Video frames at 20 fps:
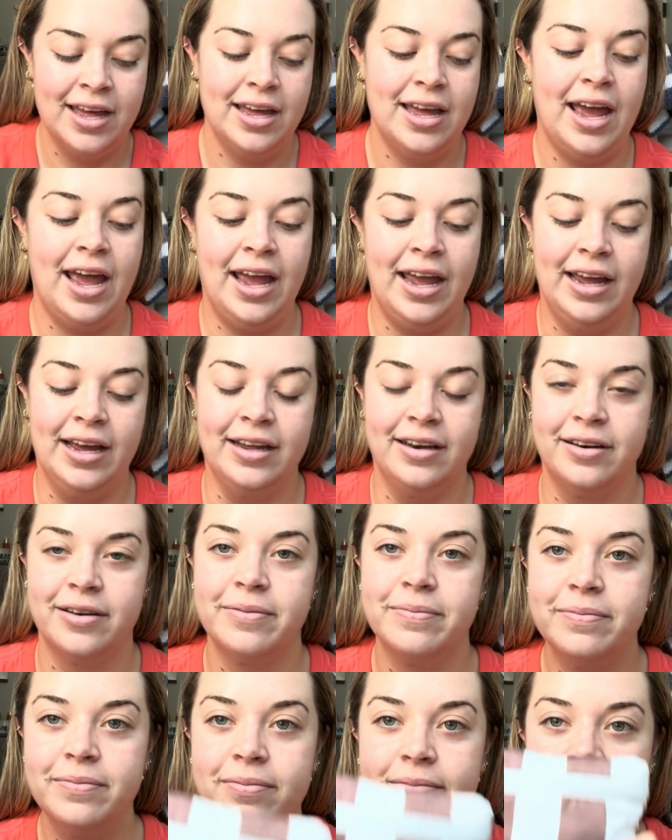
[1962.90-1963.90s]
And
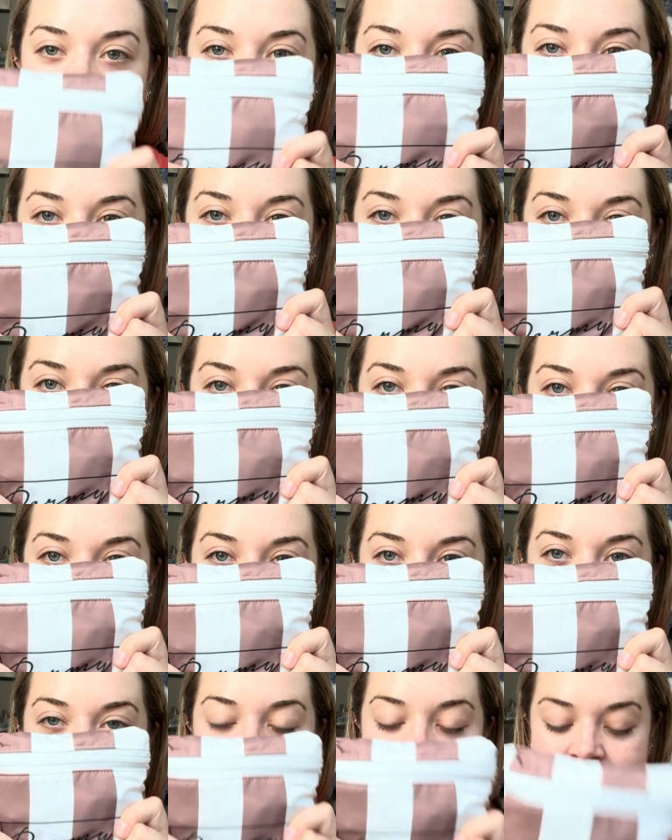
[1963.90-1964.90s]
it was
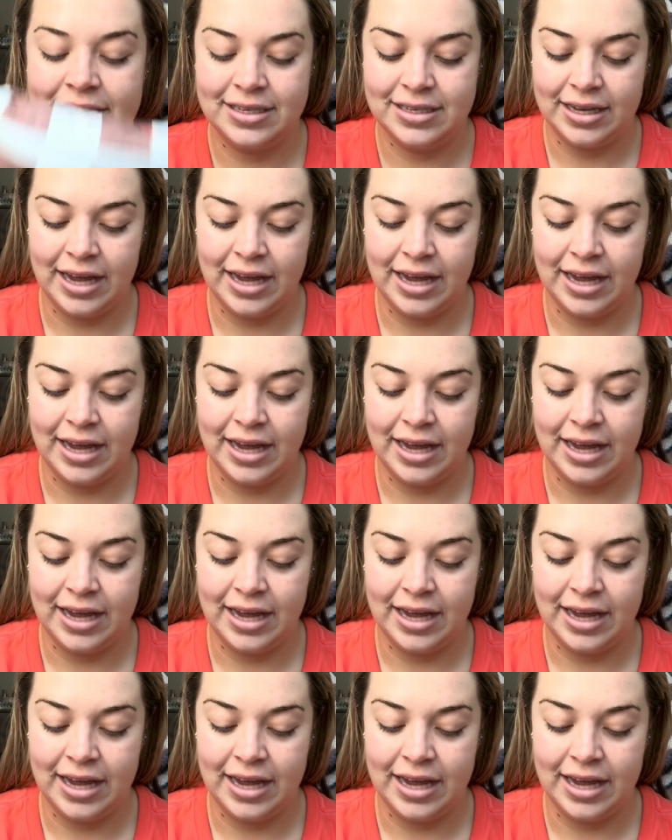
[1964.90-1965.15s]
like this,